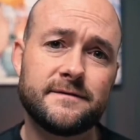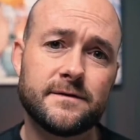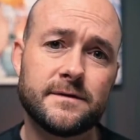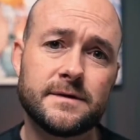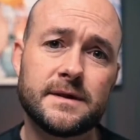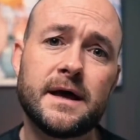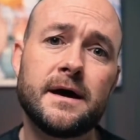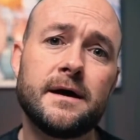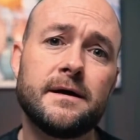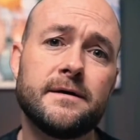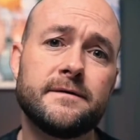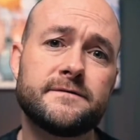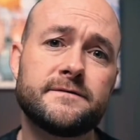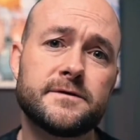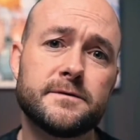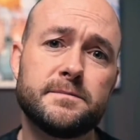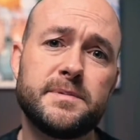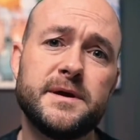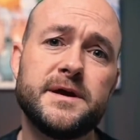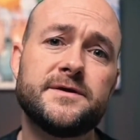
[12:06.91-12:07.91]
or loved
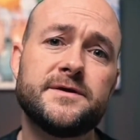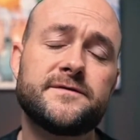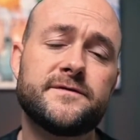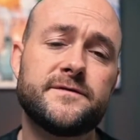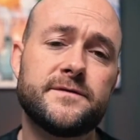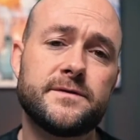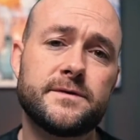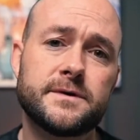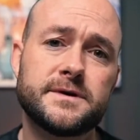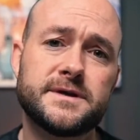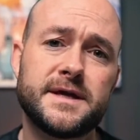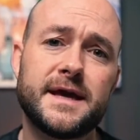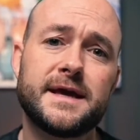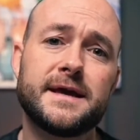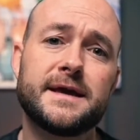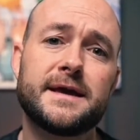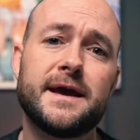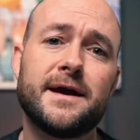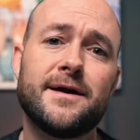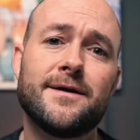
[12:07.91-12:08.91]
or peaceful or
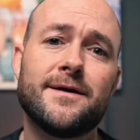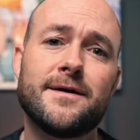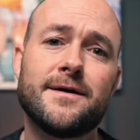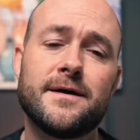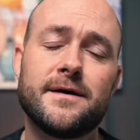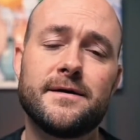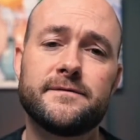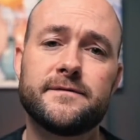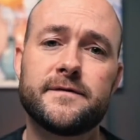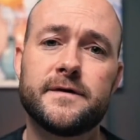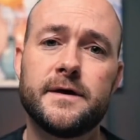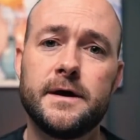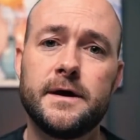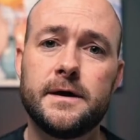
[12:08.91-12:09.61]
taken care of,